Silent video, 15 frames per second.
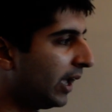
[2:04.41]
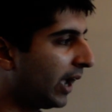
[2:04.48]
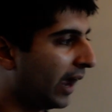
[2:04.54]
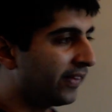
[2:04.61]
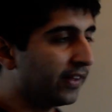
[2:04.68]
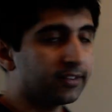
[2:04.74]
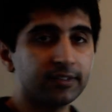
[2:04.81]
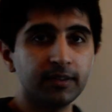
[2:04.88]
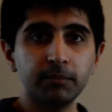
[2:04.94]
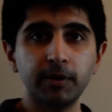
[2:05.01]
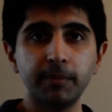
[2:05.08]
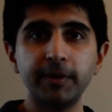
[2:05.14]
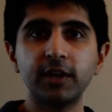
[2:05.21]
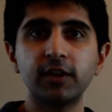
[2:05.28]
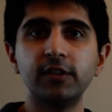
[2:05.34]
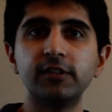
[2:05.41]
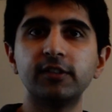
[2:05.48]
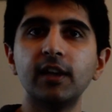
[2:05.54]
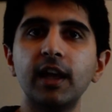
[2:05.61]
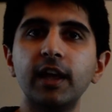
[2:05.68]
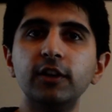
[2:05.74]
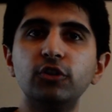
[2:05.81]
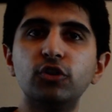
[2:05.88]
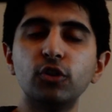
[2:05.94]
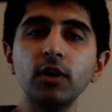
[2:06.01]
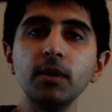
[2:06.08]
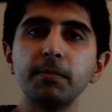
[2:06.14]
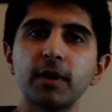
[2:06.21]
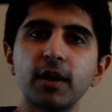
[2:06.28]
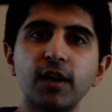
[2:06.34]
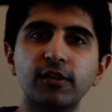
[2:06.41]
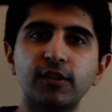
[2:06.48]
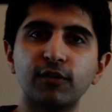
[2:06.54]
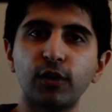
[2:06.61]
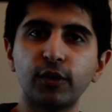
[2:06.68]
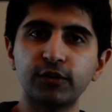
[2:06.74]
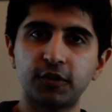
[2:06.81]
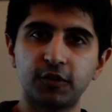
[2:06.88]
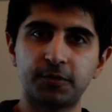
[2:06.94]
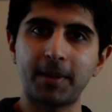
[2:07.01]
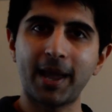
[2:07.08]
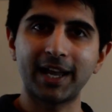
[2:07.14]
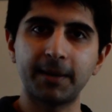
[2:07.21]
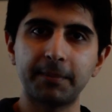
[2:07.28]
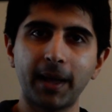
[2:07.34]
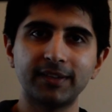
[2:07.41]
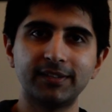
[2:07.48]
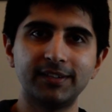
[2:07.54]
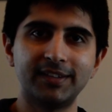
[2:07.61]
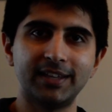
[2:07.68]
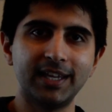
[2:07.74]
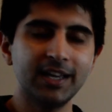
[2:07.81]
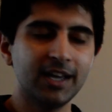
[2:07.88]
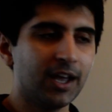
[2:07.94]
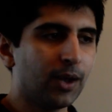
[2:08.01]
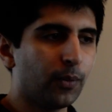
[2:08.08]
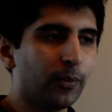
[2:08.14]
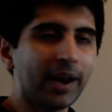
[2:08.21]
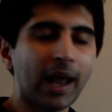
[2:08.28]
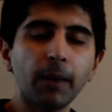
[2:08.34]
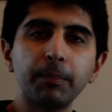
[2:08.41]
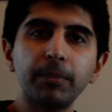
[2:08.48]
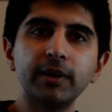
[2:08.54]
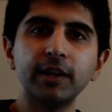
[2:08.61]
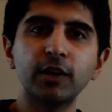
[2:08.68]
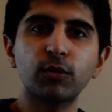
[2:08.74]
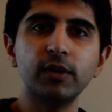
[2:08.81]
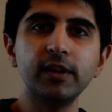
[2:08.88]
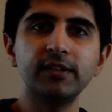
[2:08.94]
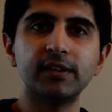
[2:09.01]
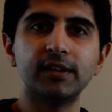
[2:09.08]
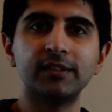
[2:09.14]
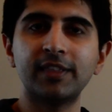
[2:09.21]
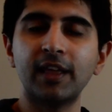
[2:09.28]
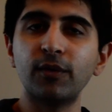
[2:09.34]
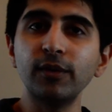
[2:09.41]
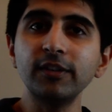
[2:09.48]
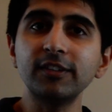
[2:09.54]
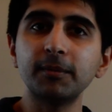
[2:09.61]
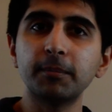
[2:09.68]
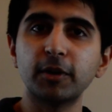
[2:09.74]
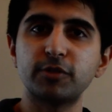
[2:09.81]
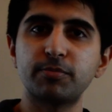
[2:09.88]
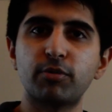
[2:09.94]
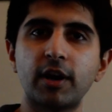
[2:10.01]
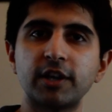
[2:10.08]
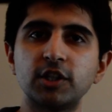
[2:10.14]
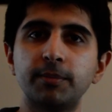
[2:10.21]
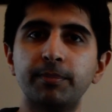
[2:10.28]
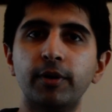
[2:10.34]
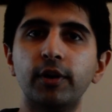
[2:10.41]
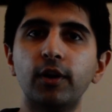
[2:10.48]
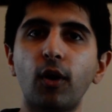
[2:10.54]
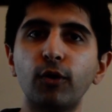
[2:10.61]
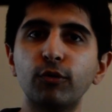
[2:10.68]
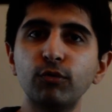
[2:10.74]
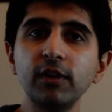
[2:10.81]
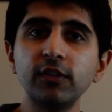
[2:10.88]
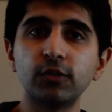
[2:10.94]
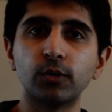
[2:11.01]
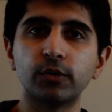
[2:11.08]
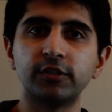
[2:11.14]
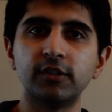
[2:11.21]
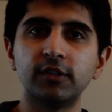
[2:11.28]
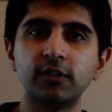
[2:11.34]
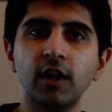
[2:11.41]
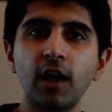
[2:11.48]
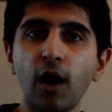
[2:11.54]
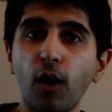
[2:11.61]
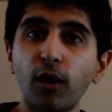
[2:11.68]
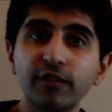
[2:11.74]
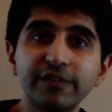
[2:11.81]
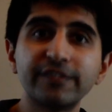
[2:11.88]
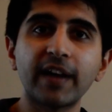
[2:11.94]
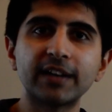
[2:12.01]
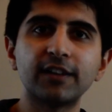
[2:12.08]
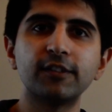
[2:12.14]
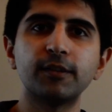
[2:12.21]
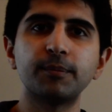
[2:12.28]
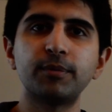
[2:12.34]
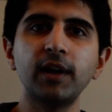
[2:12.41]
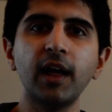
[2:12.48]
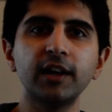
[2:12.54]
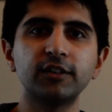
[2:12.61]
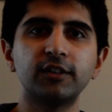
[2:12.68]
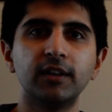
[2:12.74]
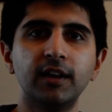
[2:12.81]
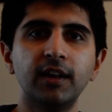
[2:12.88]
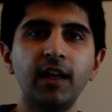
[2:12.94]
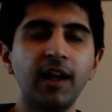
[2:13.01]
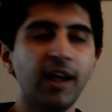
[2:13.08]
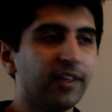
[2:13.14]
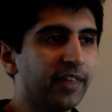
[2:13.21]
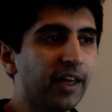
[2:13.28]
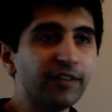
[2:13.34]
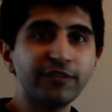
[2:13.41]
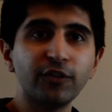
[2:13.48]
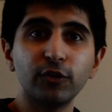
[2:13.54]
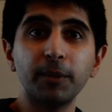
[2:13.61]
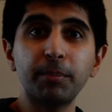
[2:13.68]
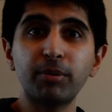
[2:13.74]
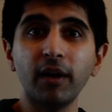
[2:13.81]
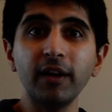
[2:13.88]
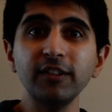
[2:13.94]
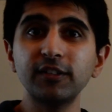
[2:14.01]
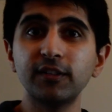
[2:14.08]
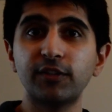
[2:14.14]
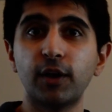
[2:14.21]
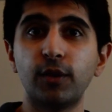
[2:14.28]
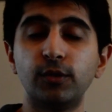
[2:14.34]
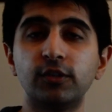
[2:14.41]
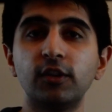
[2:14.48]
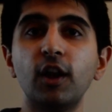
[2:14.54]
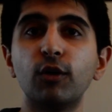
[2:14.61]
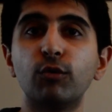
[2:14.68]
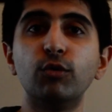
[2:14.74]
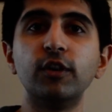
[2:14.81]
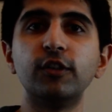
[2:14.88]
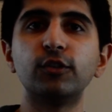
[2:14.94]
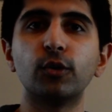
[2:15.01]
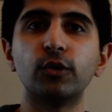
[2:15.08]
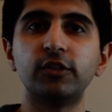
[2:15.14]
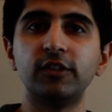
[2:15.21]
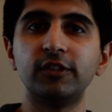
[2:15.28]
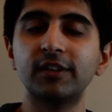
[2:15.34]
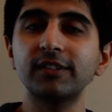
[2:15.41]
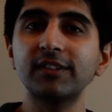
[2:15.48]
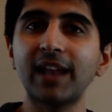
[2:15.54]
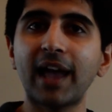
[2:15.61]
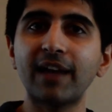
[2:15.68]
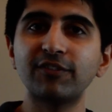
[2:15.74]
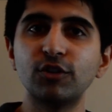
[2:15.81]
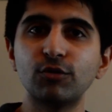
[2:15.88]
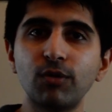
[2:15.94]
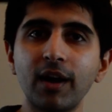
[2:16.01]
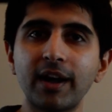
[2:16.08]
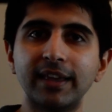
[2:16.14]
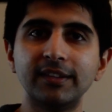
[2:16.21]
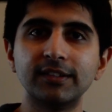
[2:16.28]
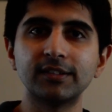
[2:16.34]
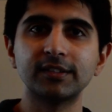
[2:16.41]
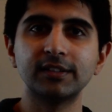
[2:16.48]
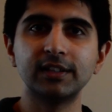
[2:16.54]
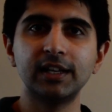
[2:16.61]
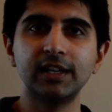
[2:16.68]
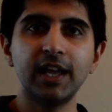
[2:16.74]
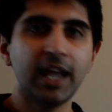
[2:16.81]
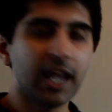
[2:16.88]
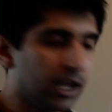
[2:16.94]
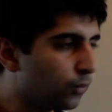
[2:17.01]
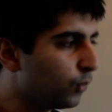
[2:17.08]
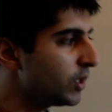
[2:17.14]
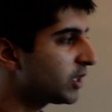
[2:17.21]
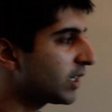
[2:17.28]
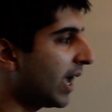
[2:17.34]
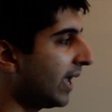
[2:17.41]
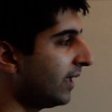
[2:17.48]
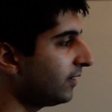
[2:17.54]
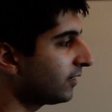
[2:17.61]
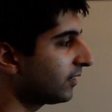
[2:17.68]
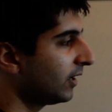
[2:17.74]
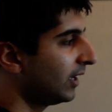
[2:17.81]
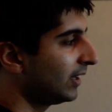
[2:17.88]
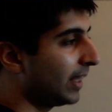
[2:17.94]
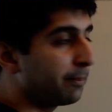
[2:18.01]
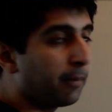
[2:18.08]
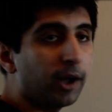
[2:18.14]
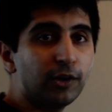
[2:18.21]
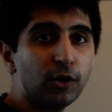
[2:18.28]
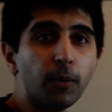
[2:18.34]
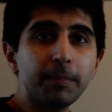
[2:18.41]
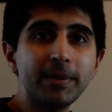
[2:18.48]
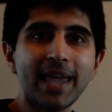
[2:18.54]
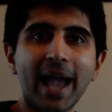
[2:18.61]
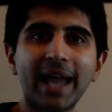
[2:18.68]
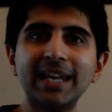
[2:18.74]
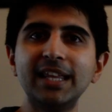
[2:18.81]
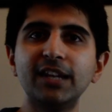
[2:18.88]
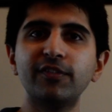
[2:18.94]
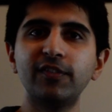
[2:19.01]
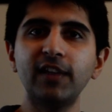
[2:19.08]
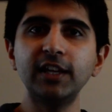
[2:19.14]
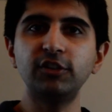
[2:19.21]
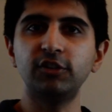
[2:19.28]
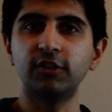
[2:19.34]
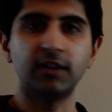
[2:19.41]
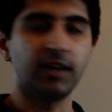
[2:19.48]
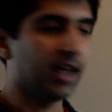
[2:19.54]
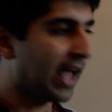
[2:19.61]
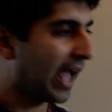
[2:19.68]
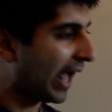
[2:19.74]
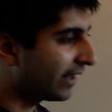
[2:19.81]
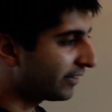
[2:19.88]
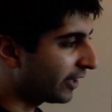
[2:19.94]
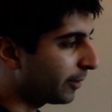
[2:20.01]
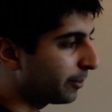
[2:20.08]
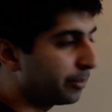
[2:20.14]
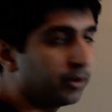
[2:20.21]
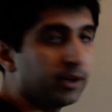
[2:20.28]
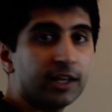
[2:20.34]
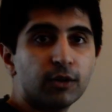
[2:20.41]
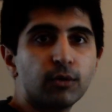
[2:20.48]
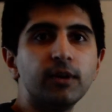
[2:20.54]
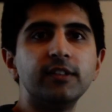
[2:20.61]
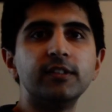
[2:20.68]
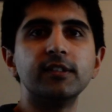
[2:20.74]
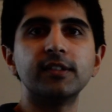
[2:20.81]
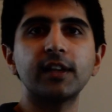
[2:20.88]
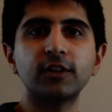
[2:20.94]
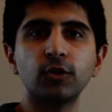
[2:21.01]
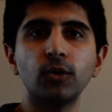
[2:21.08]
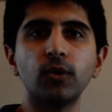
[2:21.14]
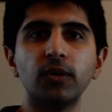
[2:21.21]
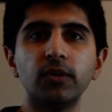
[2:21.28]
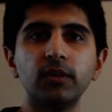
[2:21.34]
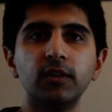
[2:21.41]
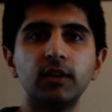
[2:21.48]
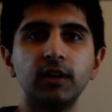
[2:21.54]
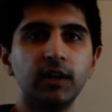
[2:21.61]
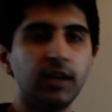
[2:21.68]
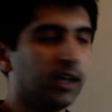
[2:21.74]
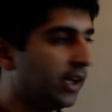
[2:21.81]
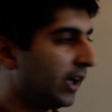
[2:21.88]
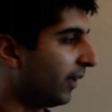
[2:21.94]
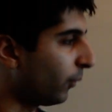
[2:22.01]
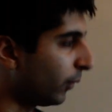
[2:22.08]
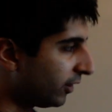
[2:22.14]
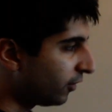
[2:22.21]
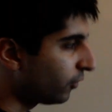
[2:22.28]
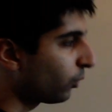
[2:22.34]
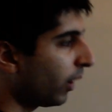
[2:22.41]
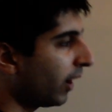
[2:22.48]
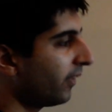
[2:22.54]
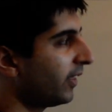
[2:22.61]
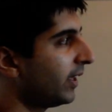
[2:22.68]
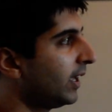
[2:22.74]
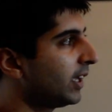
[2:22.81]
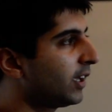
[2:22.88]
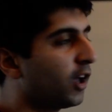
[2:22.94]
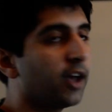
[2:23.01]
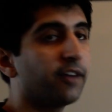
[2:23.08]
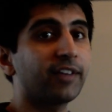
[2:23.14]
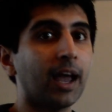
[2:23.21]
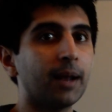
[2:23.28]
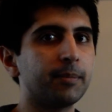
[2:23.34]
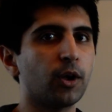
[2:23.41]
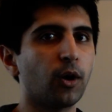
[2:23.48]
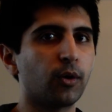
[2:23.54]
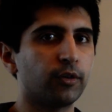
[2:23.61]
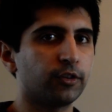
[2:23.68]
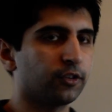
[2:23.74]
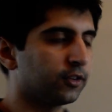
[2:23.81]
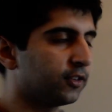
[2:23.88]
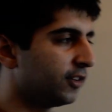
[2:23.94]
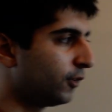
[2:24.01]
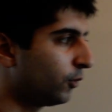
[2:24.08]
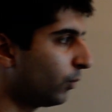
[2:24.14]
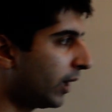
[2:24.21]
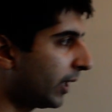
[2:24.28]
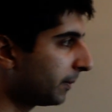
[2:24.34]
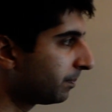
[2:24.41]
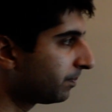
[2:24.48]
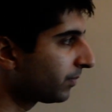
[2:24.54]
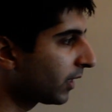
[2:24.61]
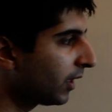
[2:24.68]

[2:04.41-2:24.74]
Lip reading: And that's simply because during periods of lots of spare capacity, when output increases, there isn't much pressure put on resources, on factors of production. Therefore, the price of those resources doesn't have to rise, in which case there might not be any inflation as output increases at all, which is why the curve can be horizontal as well.